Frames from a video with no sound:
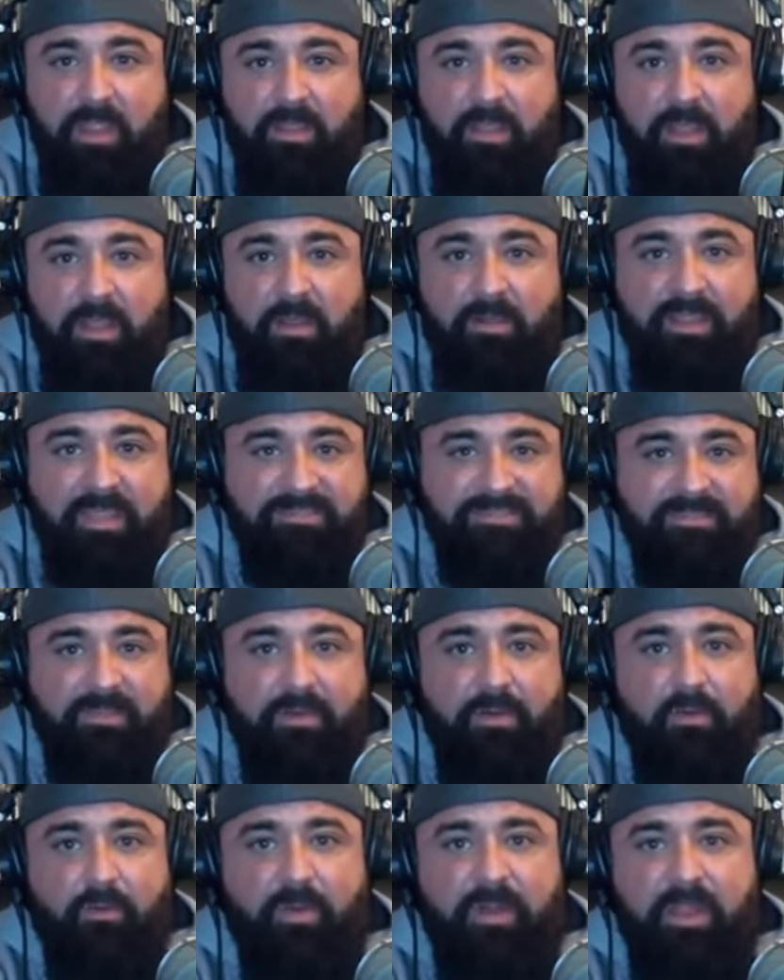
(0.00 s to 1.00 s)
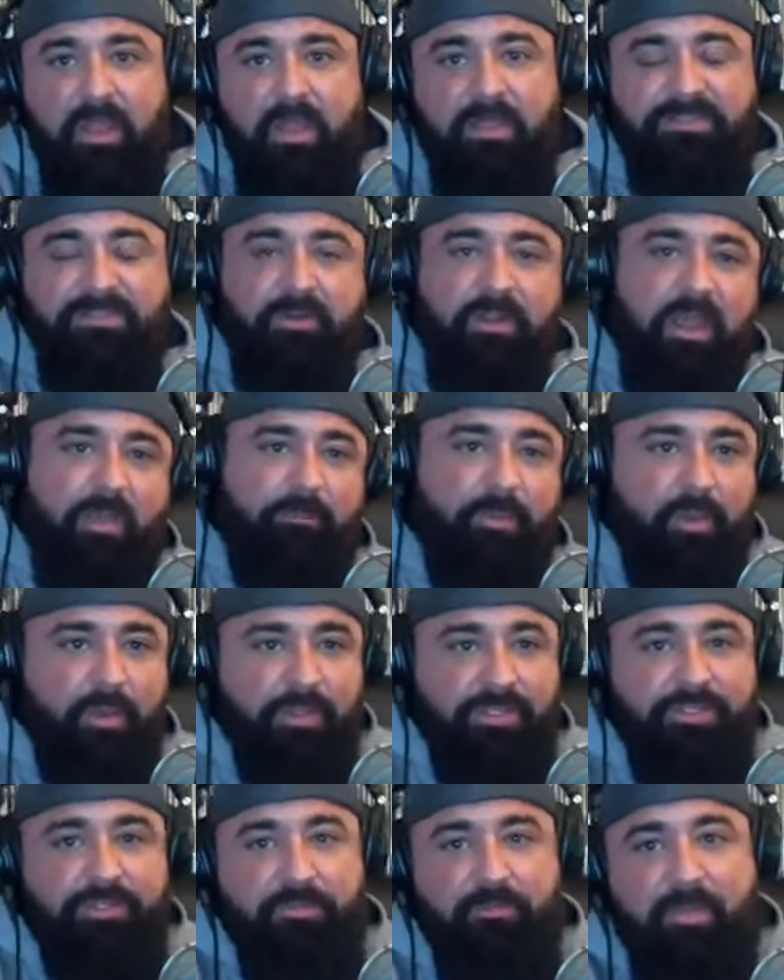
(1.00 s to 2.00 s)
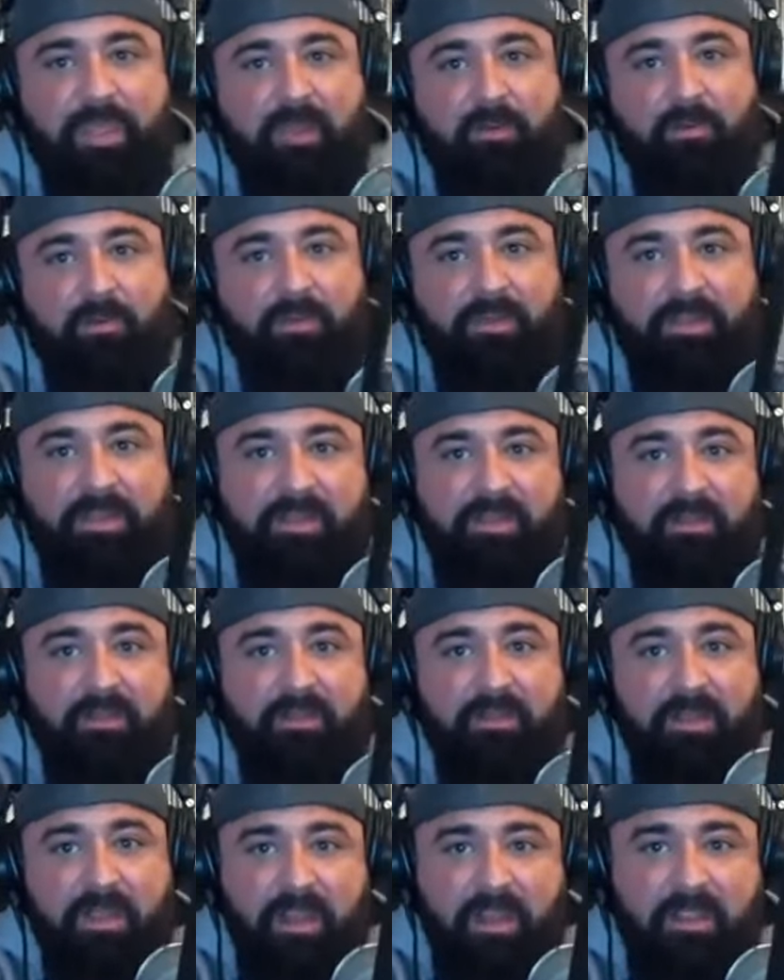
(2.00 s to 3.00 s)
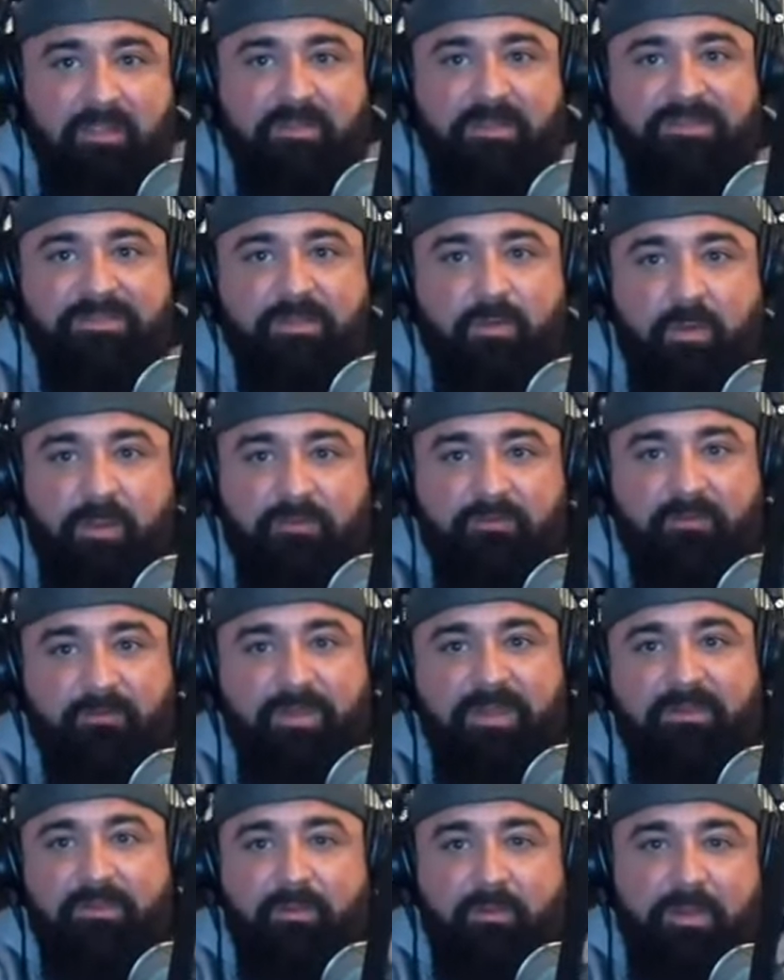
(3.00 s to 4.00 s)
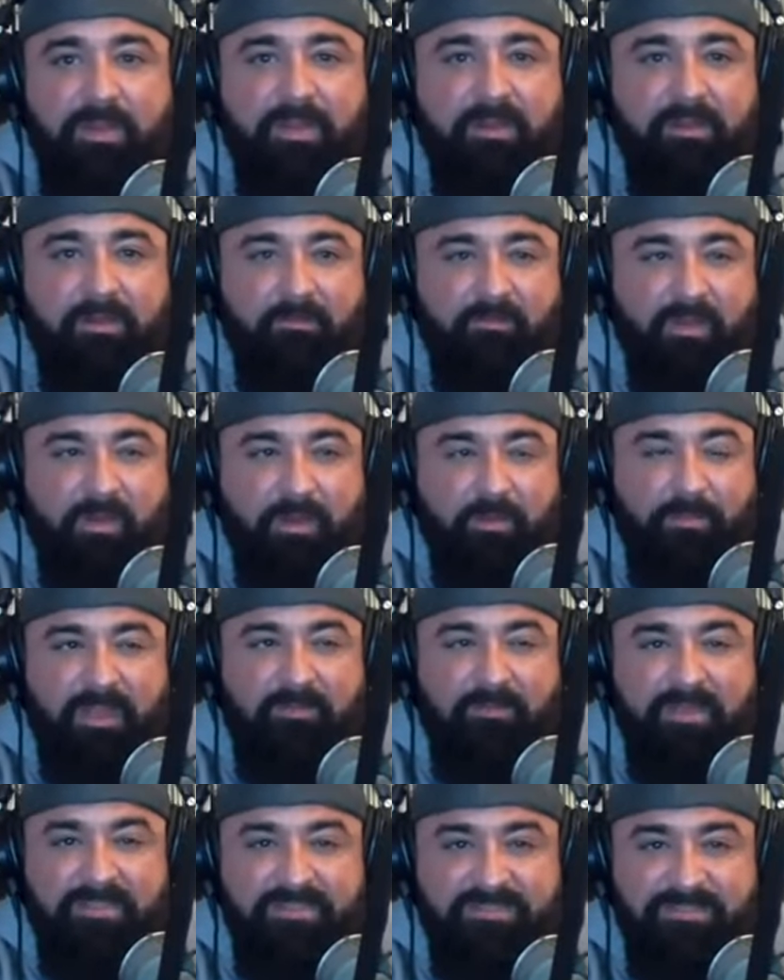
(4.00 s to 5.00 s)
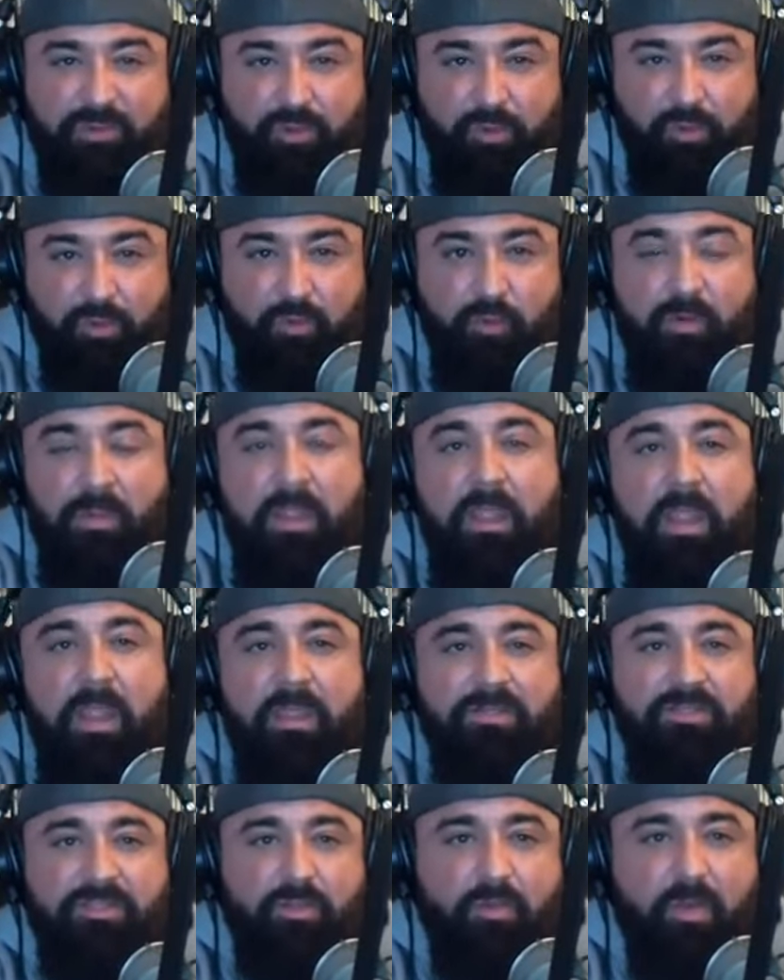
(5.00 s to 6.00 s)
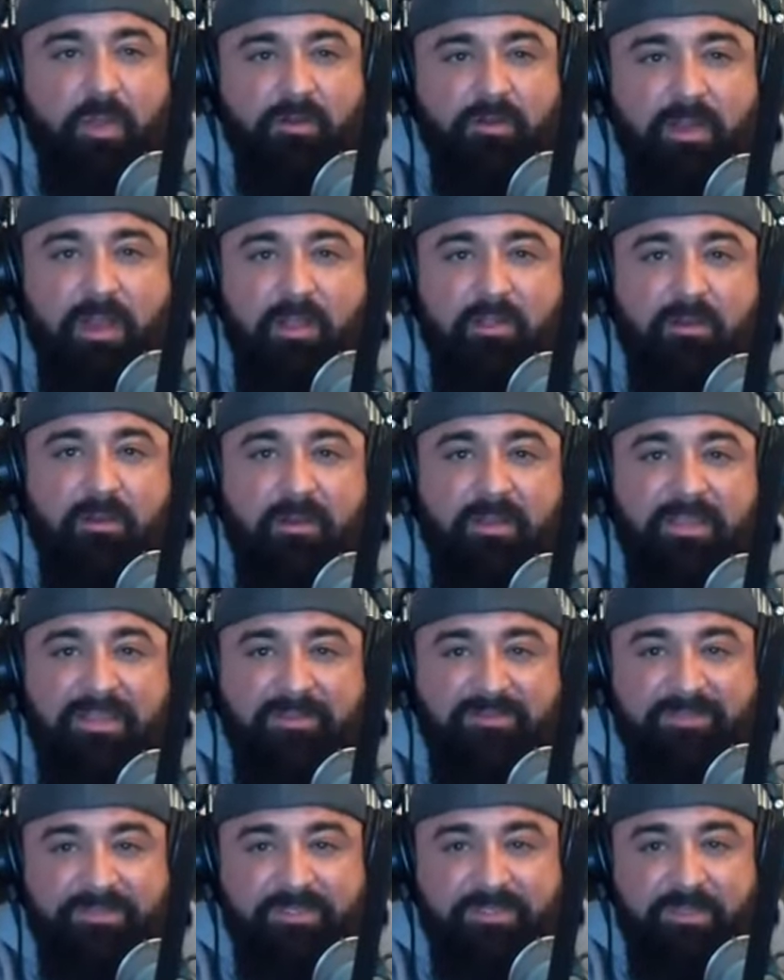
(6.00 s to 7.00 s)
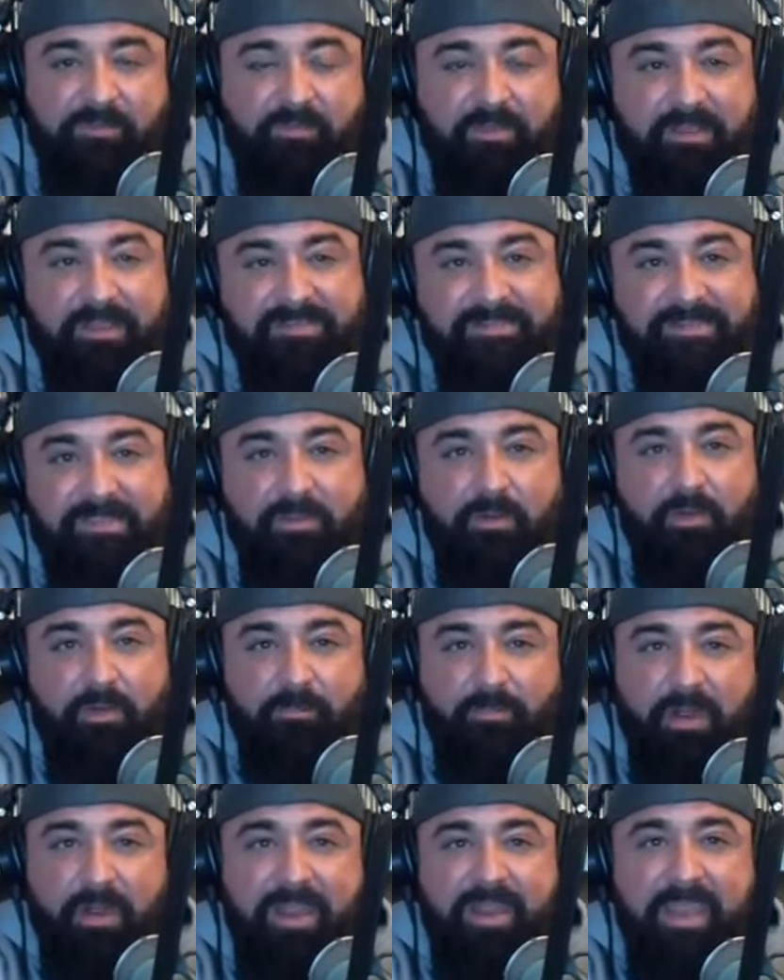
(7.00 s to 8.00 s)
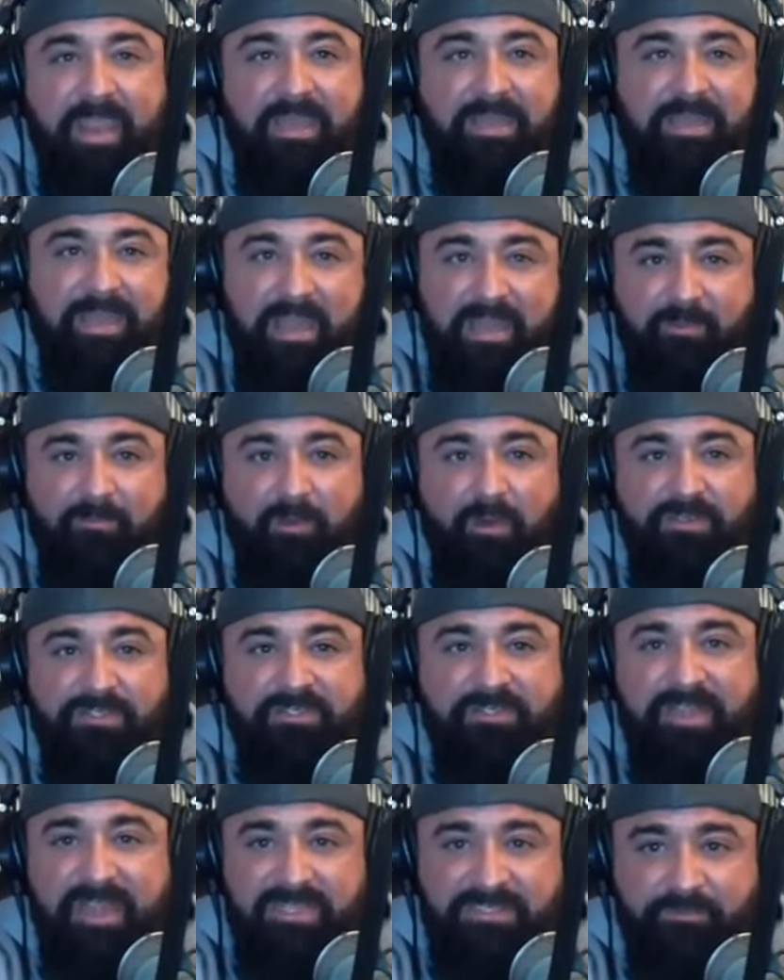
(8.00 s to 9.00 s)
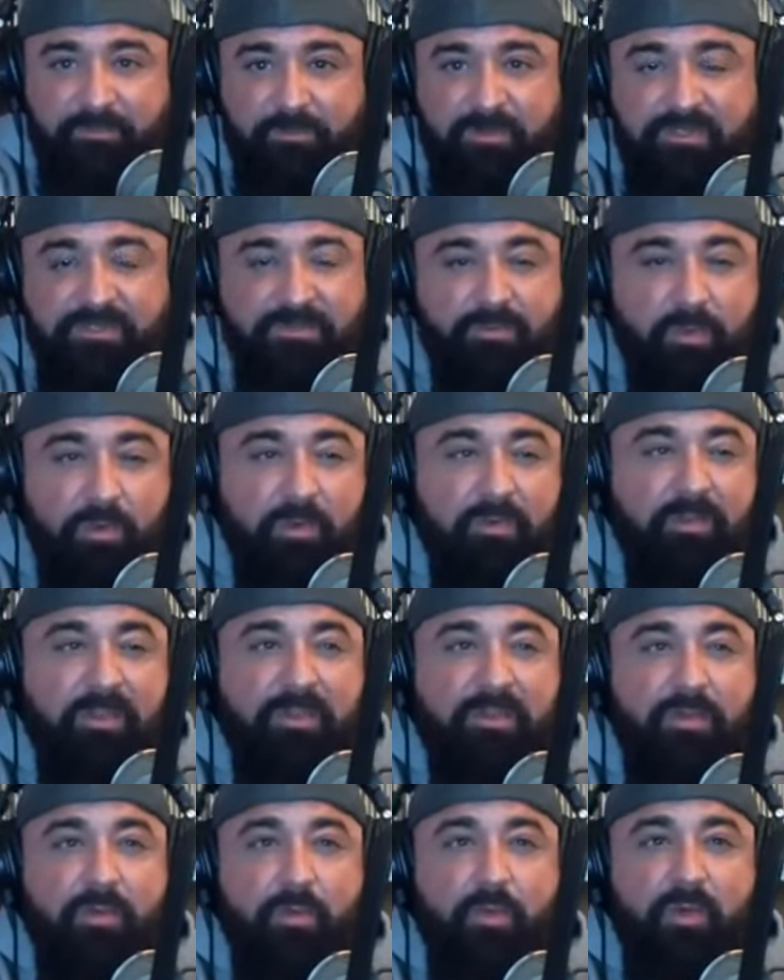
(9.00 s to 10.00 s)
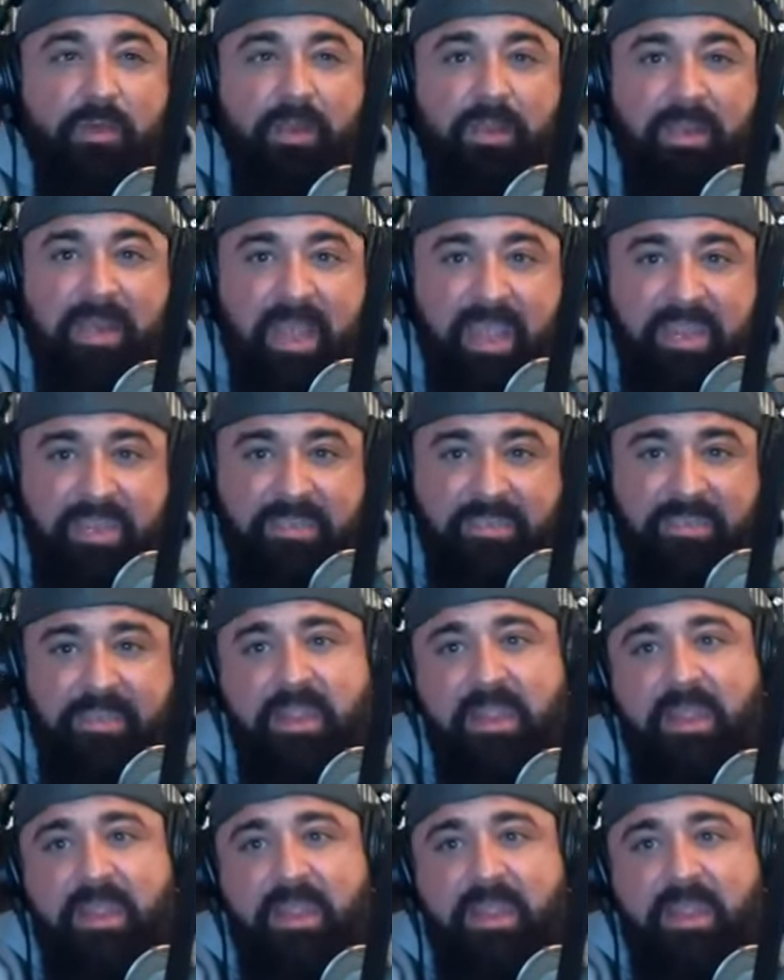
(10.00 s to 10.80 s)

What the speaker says: Okay, so we also got Push Metal Gear that is going to be doing, they're going to be giving us $200 gift certificates that you can buy any kind of merchandise from their store that you would like.